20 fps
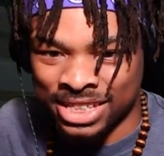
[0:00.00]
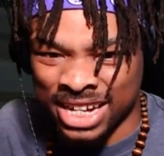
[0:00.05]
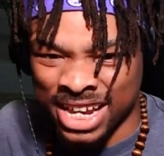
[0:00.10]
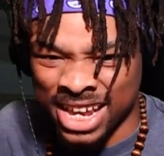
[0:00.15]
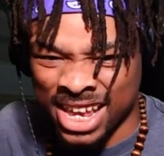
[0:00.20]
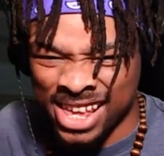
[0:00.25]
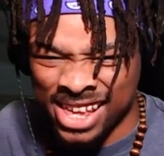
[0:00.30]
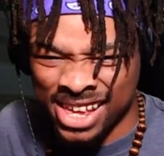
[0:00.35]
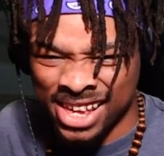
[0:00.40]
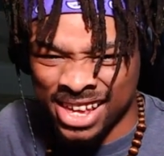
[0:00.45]

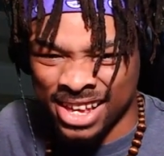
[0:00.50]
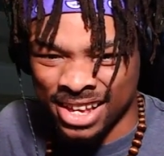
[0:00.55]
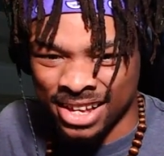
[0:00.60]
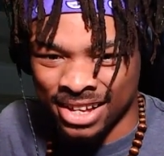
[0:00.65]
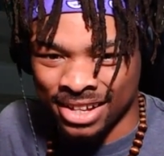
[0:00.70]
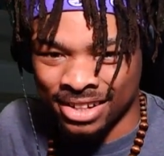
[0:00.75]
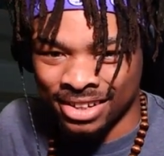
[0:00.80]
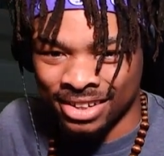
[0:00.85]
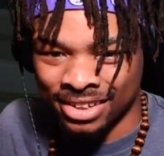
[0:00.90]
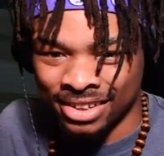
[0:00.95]

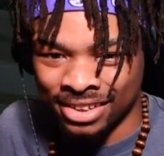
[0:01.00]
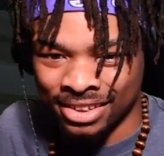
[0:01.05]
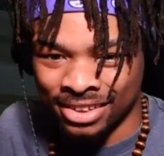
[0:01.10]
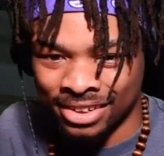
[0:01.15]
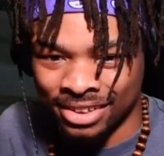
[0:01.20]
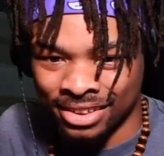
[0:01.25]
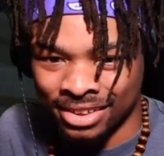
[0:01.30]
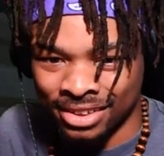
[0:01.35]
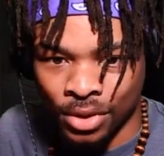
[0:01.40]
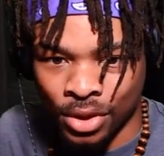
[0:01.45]
Dang.
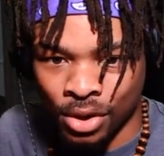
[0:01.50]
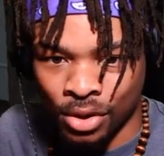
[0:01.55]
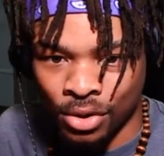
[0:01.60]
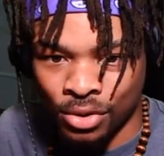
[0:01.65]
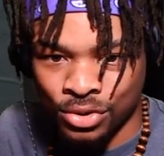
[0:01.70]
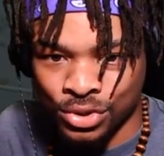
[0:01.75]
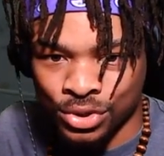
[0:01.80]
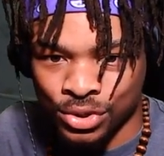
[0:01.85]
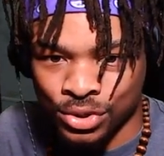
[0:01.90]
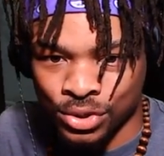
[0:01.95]

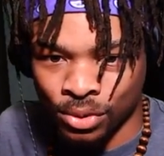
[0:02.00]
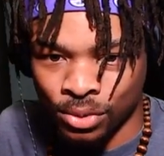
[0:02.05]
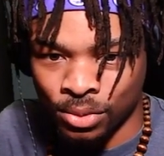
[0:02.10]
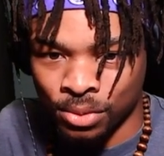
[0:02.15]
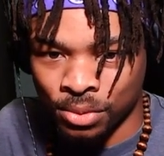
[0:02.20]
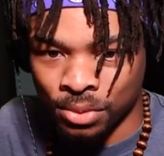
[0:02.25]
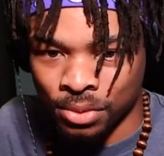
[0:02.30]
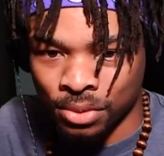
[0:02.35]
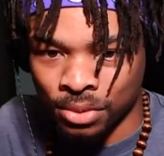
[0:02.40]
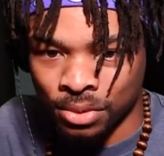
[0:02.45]
Oh,
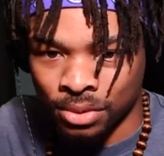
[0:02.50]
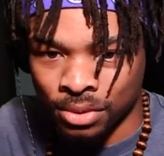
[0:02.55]
shoot.